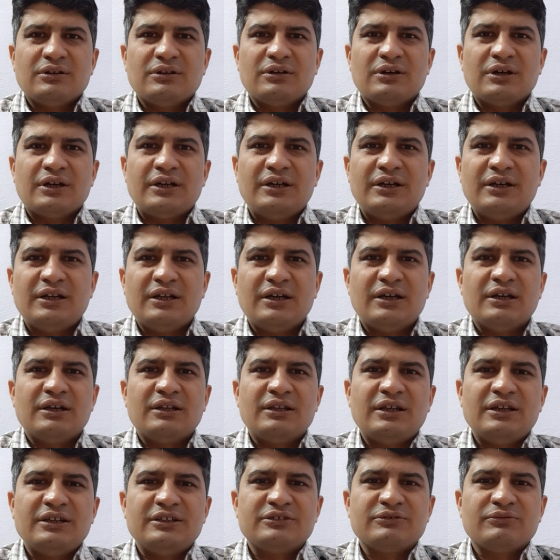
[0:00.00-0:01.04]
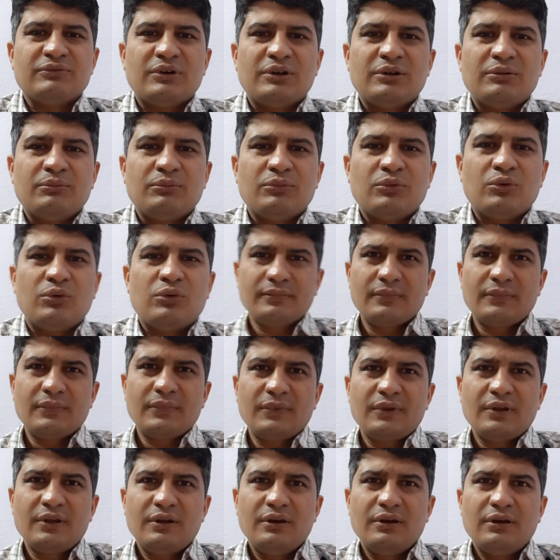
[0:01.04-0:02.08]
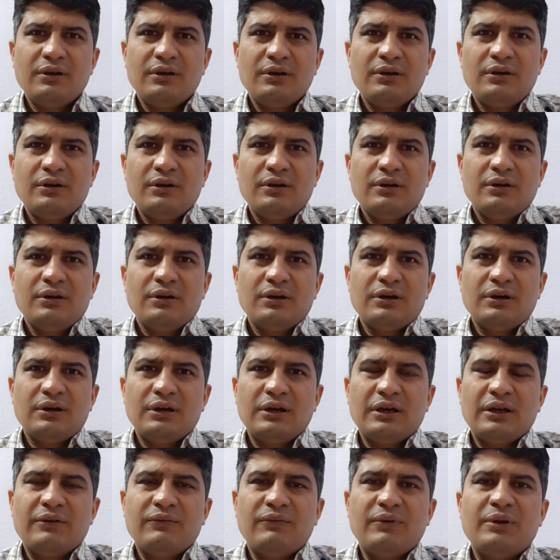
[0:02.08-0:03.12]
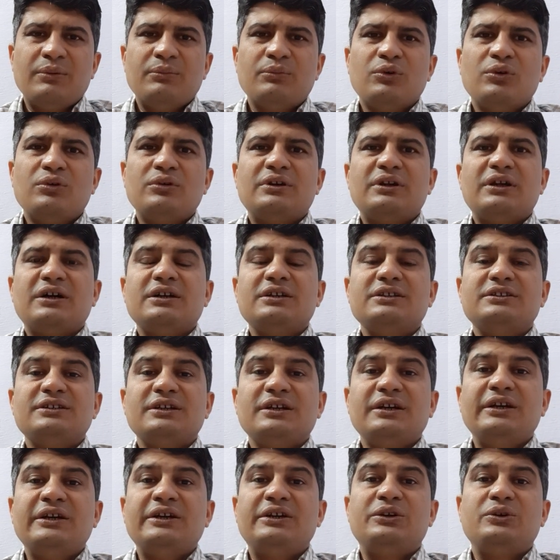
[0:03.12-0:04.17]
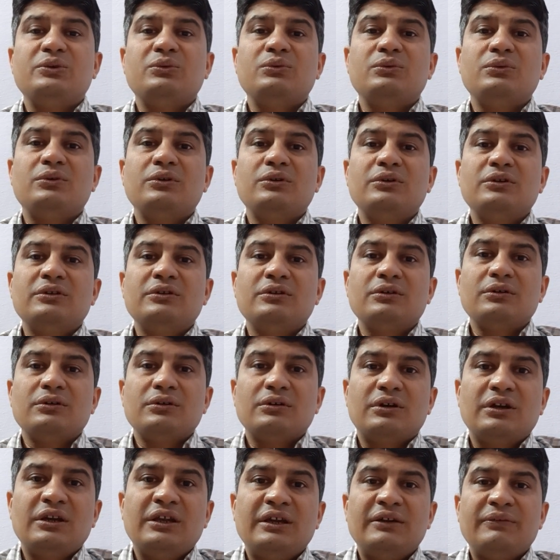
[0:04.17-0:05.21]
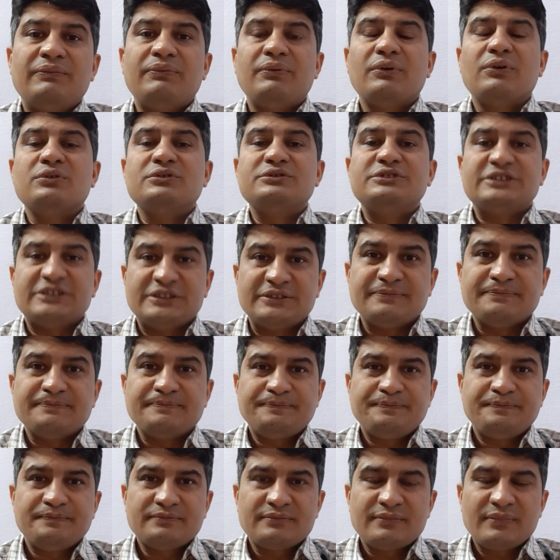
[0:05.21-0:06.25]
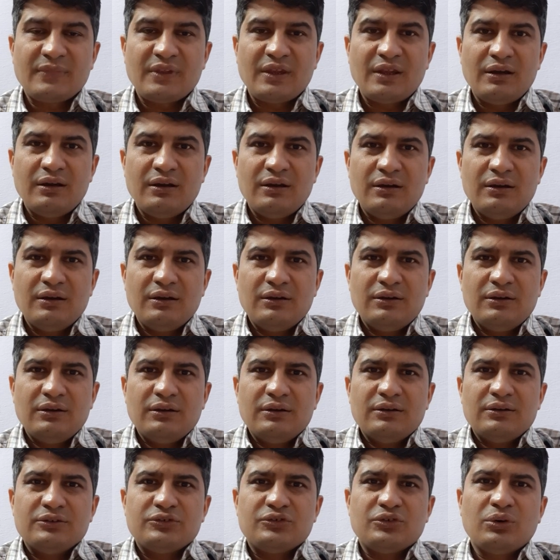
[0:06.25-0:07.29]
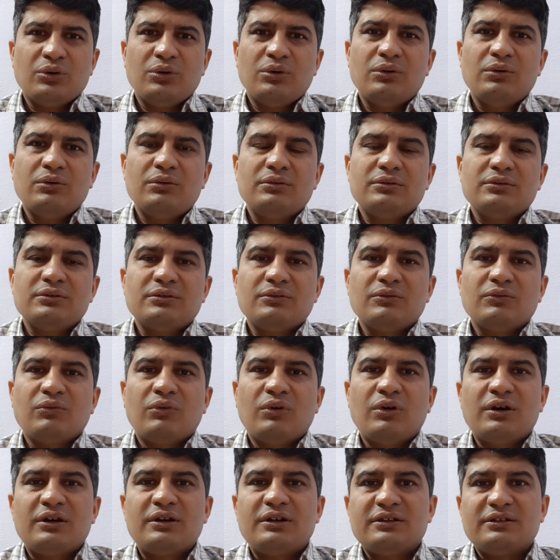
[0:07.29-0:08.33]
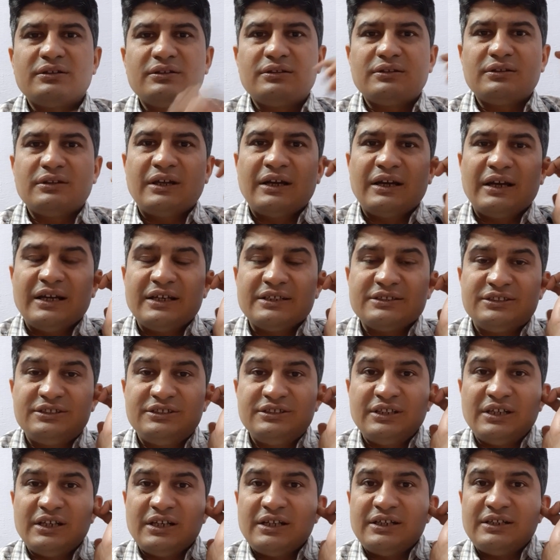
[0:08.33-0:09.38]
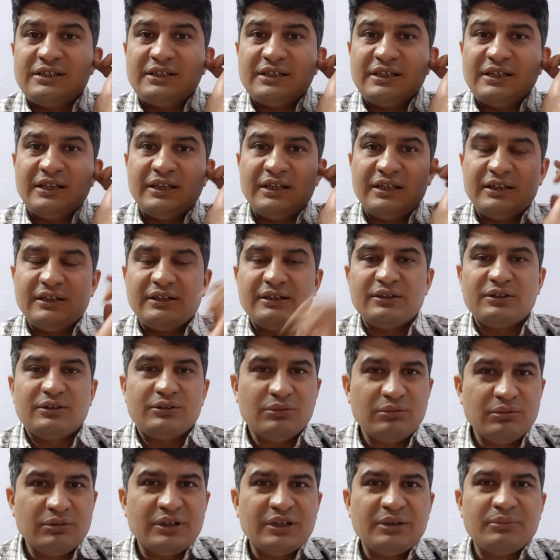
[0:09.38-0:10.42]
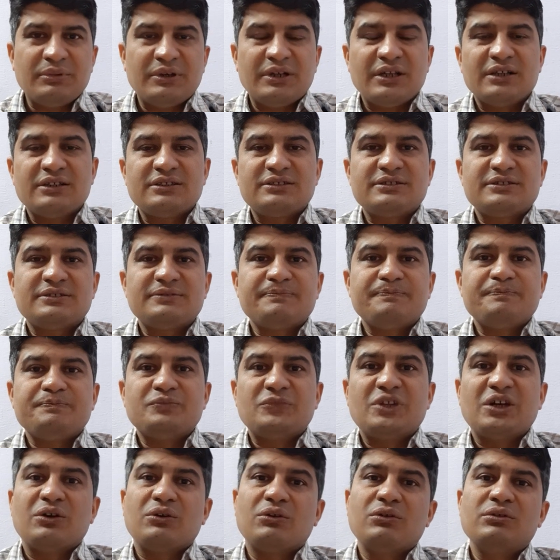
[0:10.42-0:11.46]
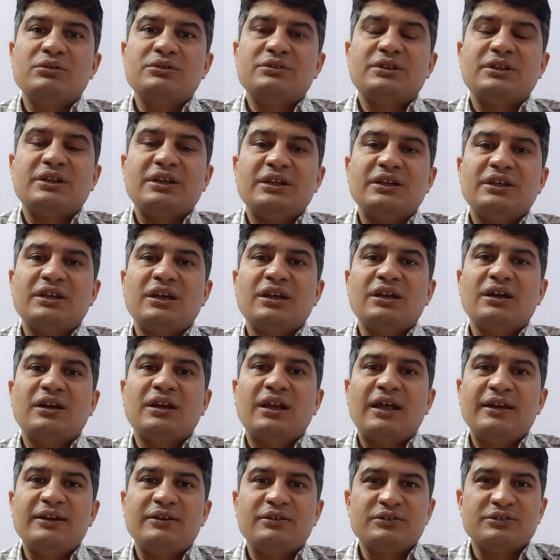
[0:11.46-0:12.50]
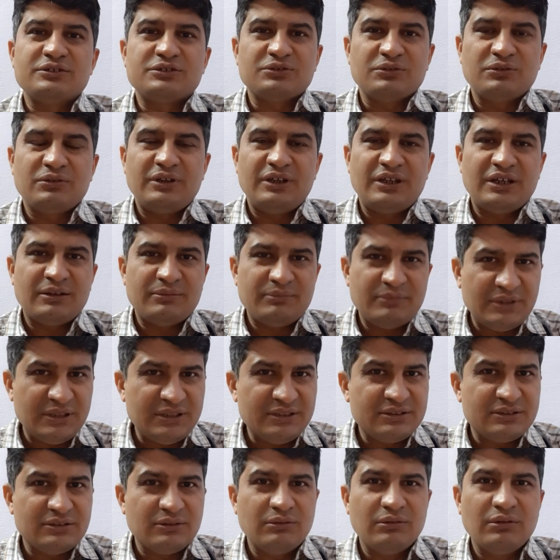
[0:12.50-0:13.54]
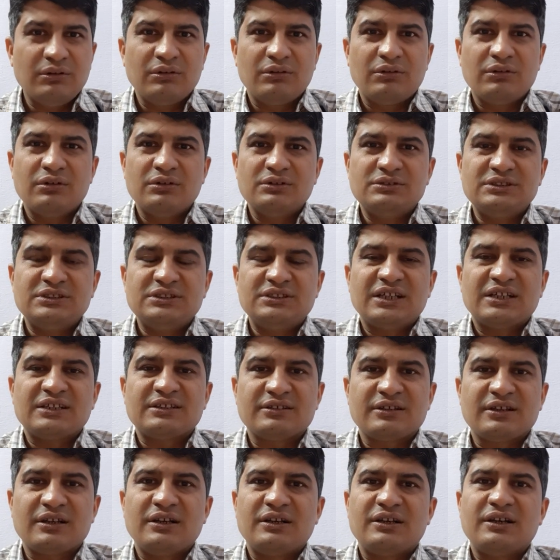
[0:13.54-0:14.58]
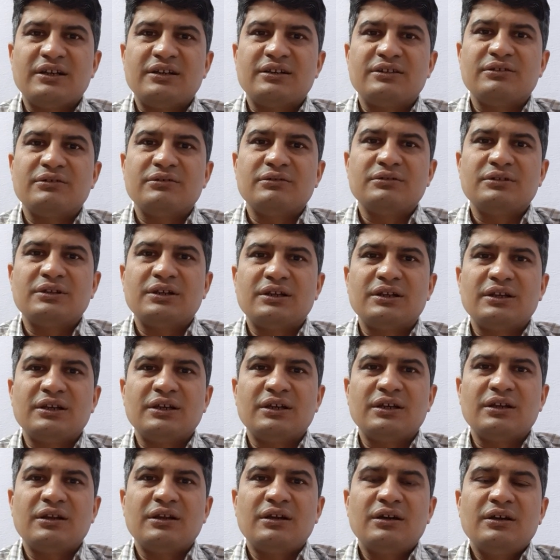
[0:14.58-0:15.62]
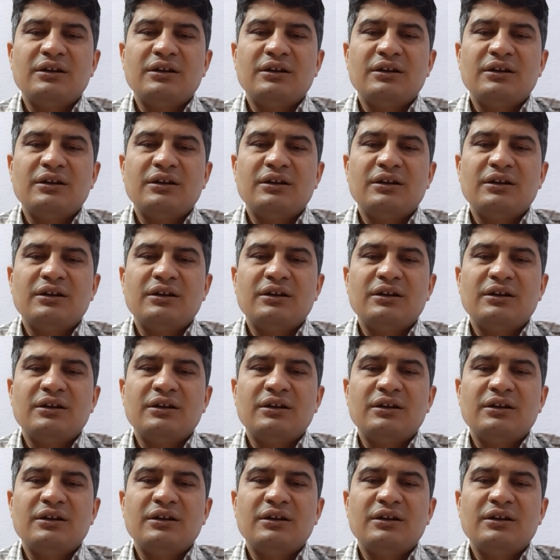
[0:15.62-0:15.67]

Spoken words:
and there is one more, and one more drug is atugliflozin. So what the SGLT2 inhibitors, they cause renal glycosuria, means glucose is excreted through the renal,